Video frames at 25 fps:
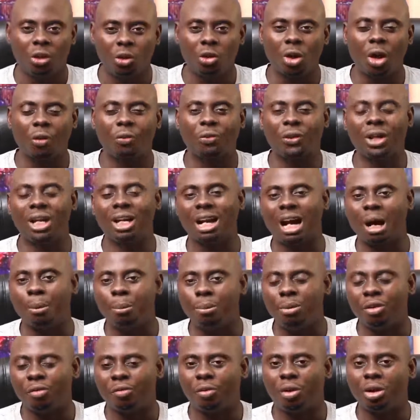Nothing
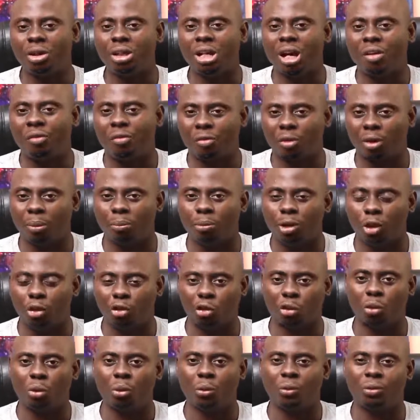can be further from the
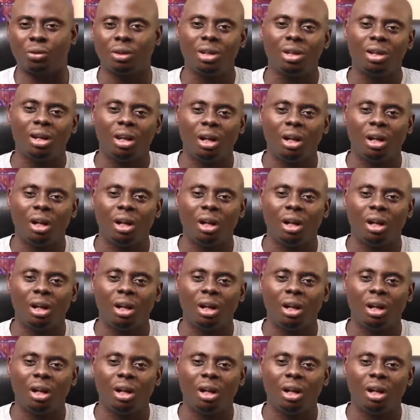truth.